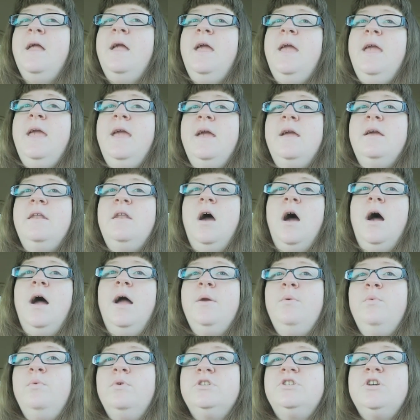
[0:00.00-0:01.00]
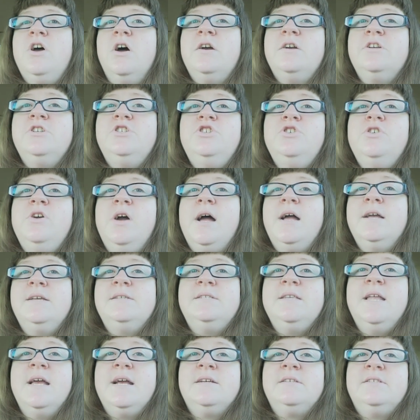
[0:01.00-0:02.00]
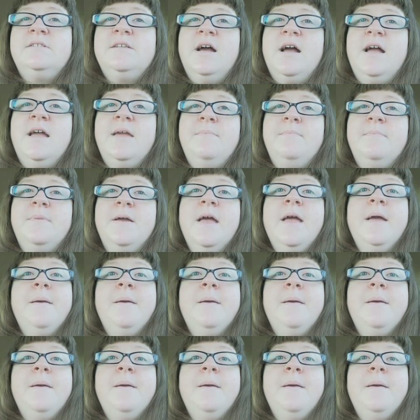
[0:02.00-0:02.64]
and I will talk at you guys next time.